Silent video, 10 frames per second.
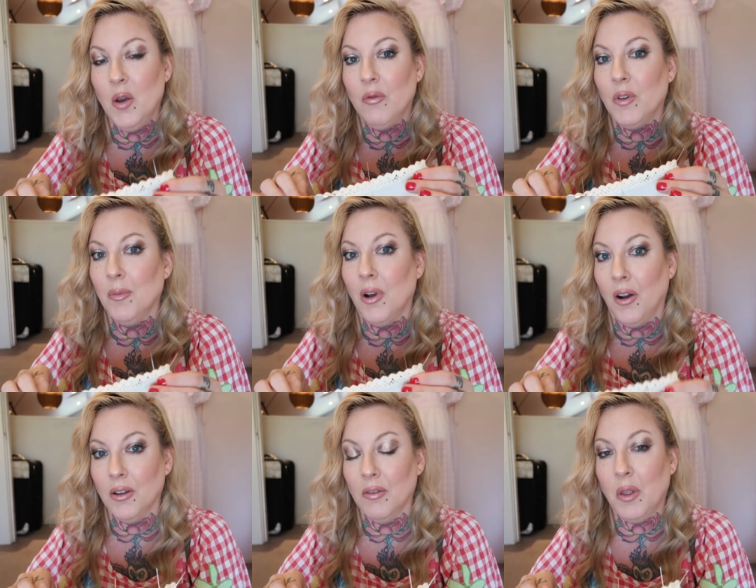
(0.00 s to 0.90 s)
from
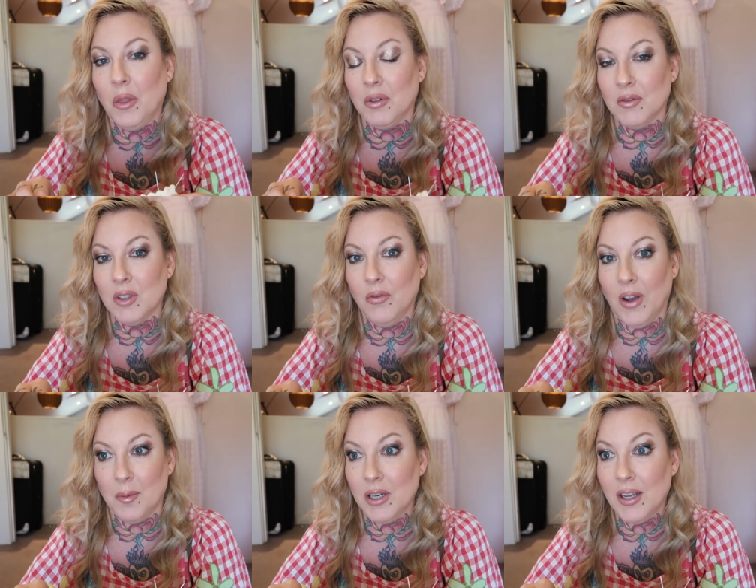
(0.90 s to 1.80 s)
all of the thrifted
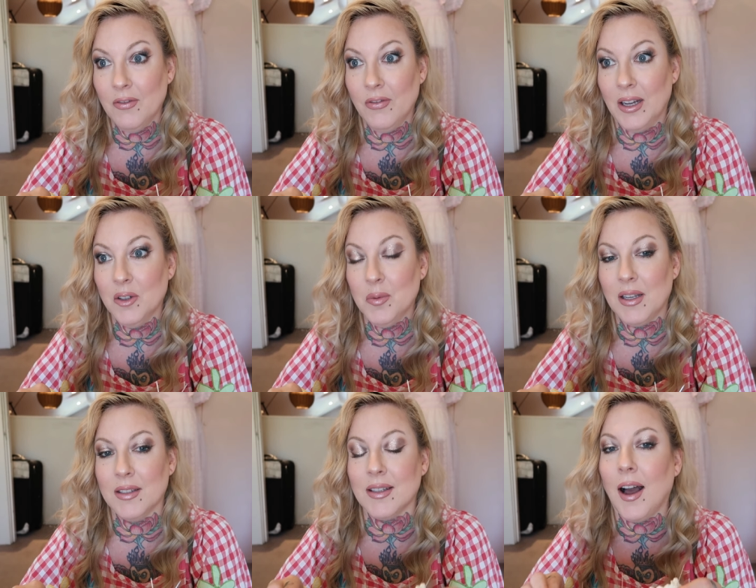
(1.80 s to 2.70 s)
fabric I found
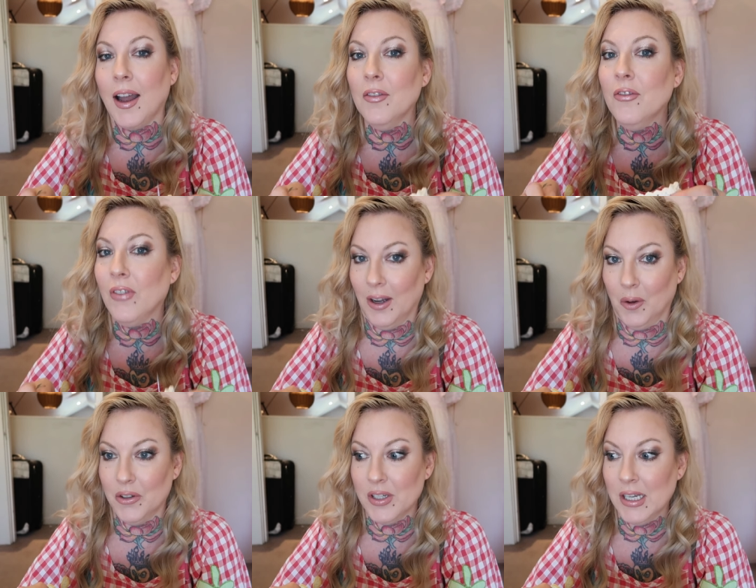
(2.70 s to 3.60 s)
because I have
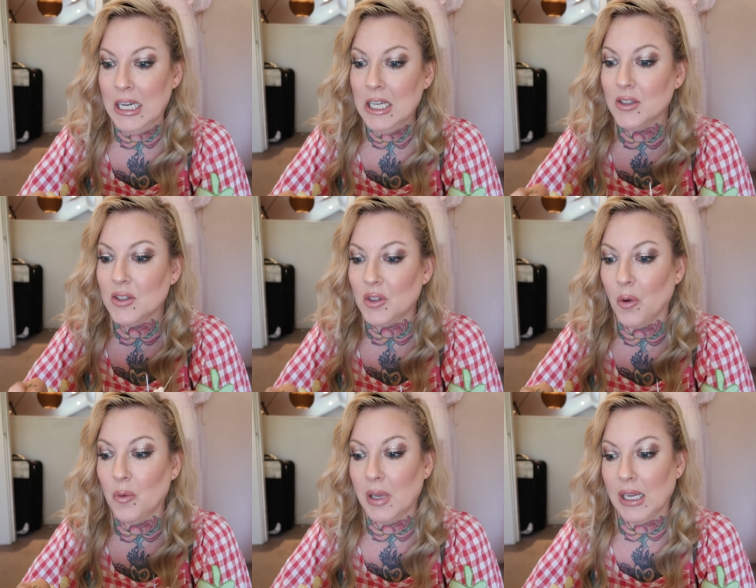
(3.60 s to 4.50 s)
found
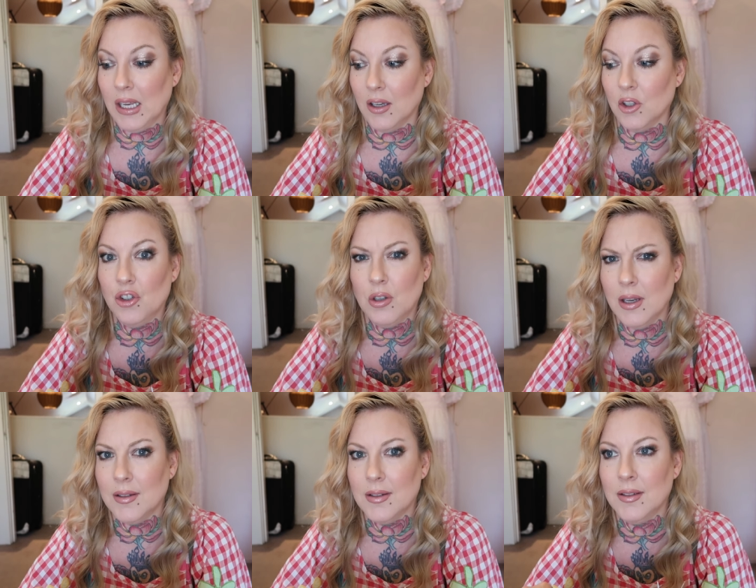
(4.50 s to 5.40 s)
so many
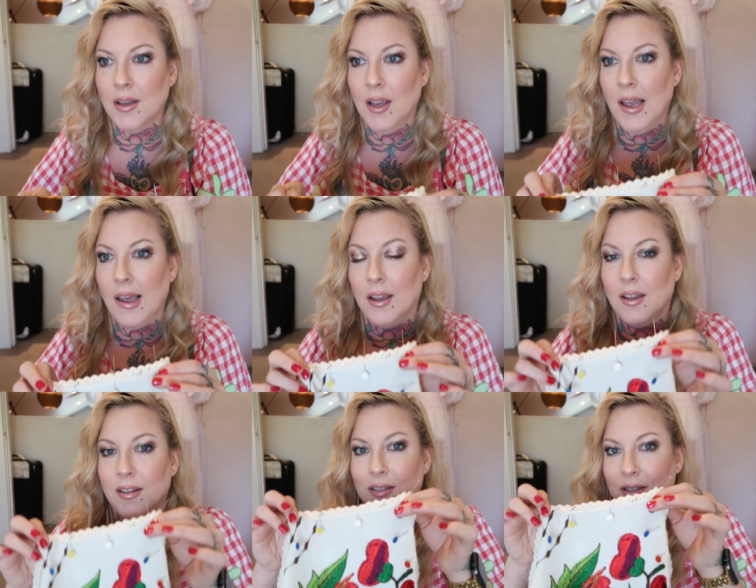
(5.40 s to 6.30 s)
sheets
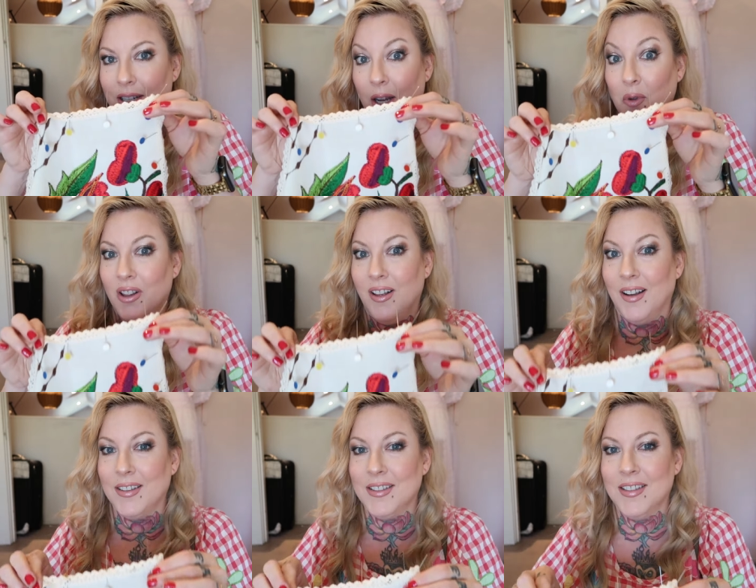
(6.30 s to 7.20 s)
and
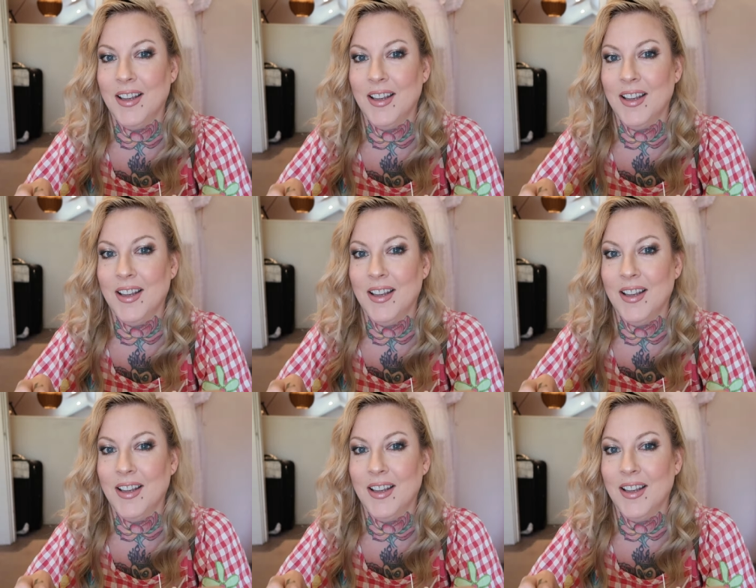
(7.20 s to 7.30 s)
tablecloths